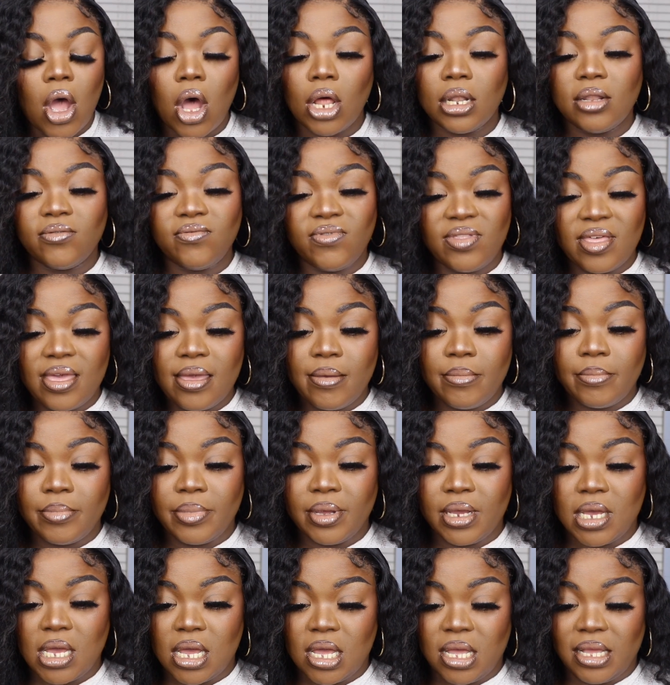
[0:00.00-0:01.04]
all of them
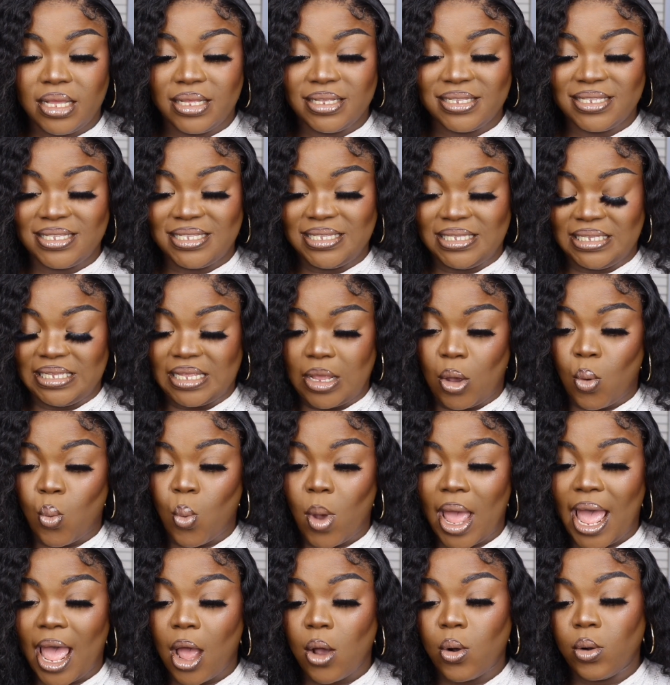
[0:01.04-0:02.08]
because,
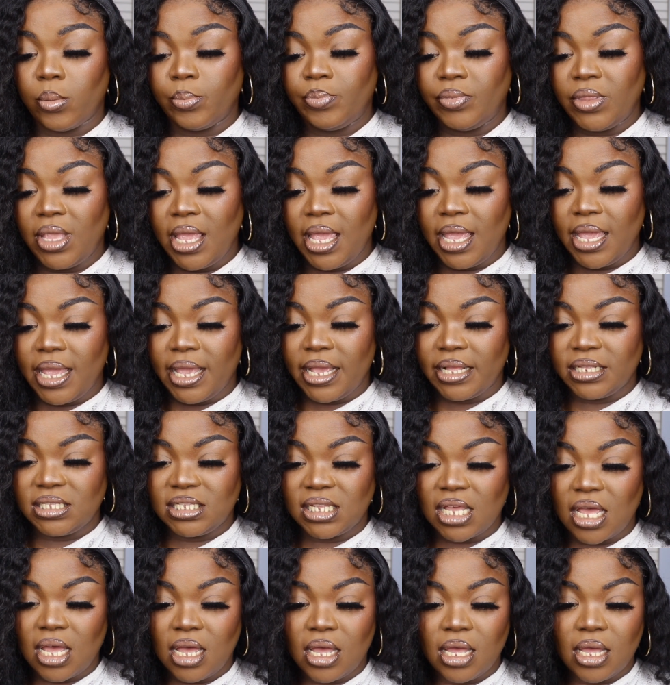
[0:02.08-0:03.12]
wow. It's
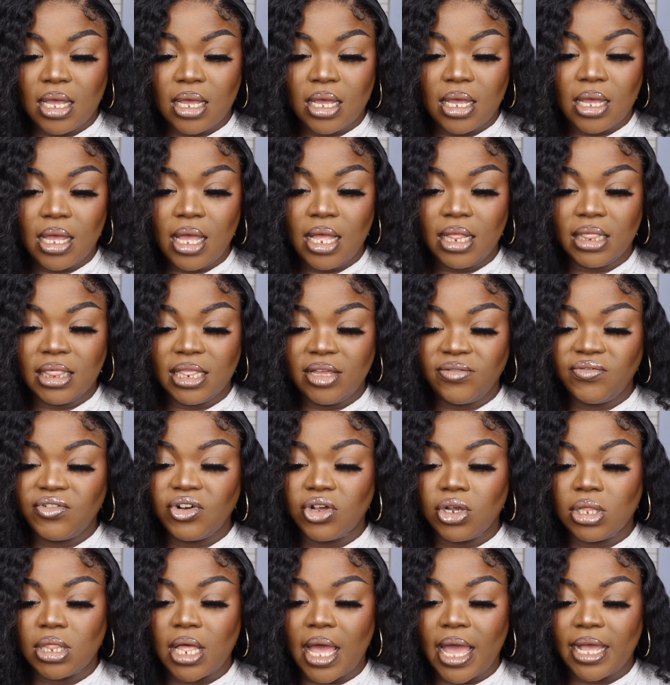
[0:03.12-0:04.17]
a lifter
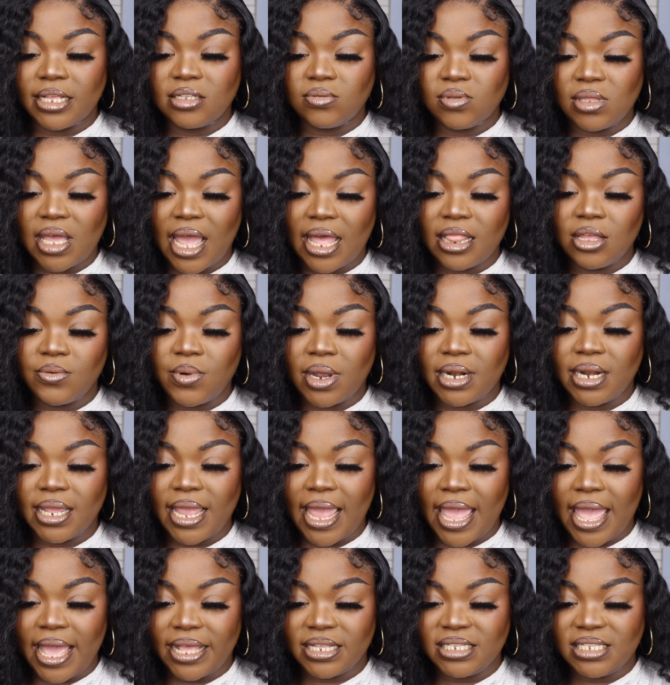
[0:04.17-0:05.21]
gloss with hyaluronic
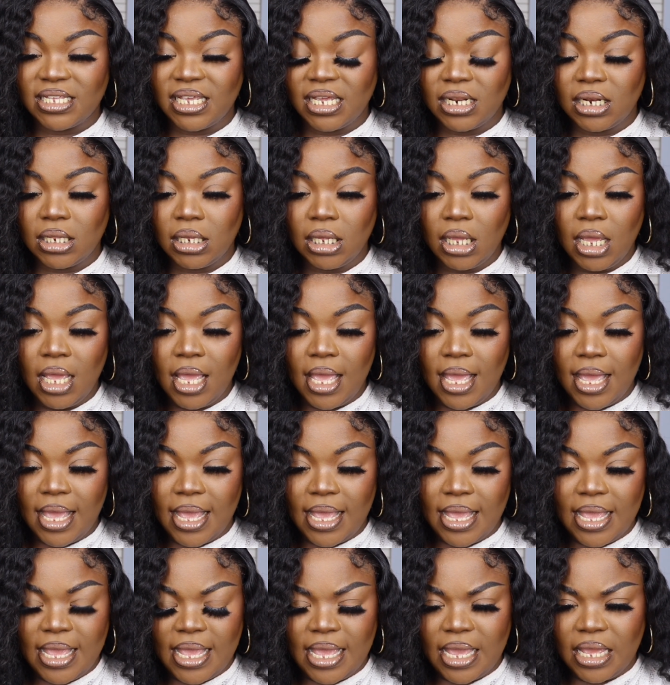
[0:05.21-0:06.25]
acid.
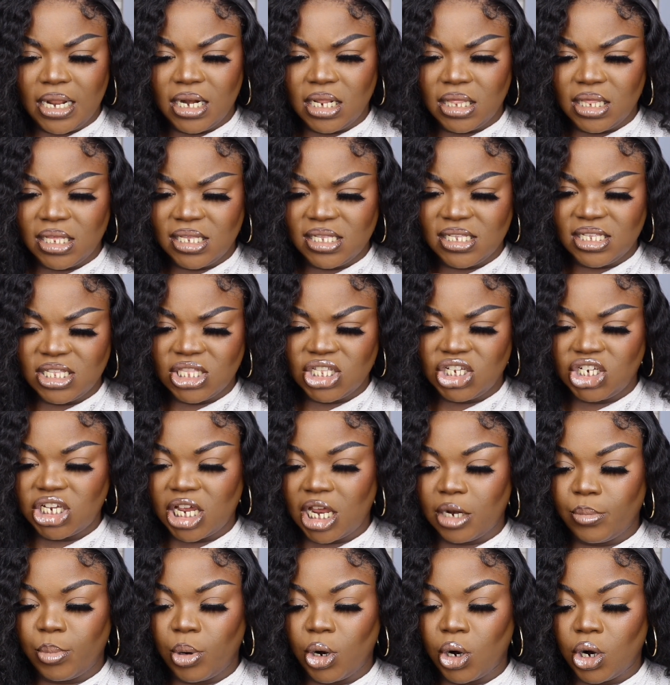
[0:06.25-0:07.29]
And this is in the
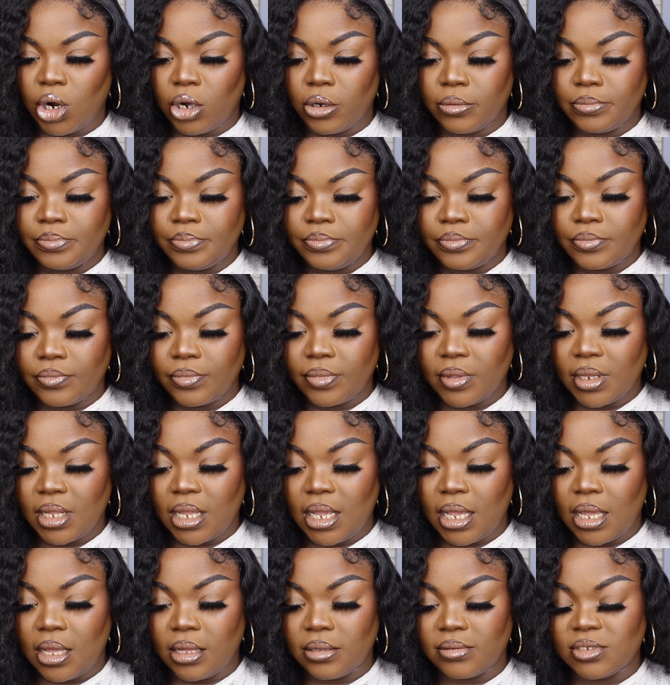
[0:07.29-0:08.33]
shade Pearl.
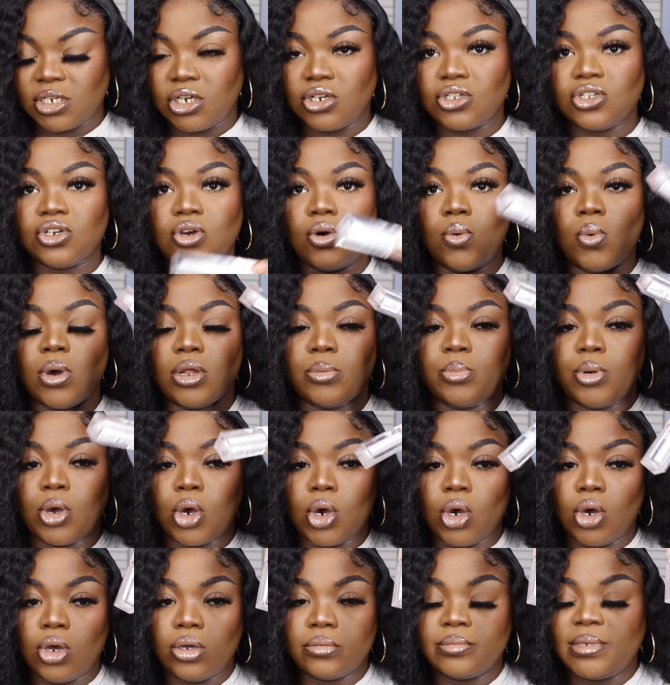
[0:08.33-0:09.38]
You know, 001
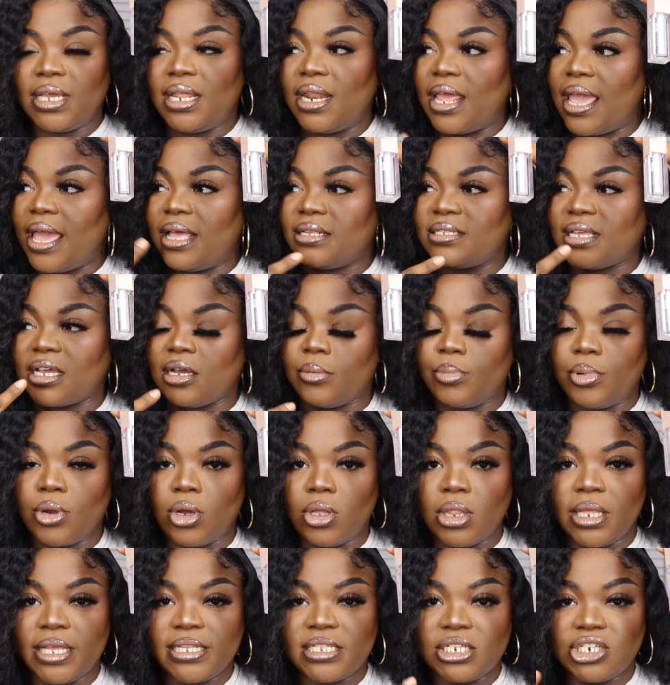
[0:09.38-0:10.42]
Pearl. And it adds like a
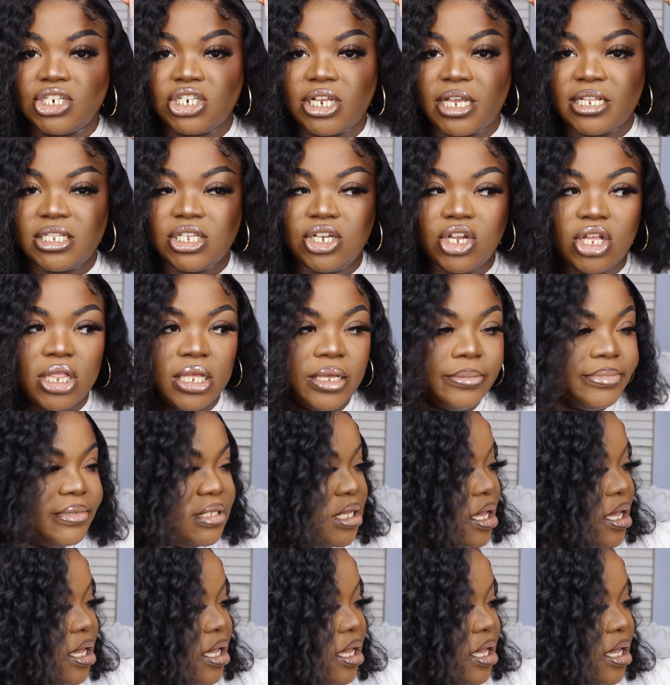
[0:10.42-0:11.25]
pearlescent shade to your lips.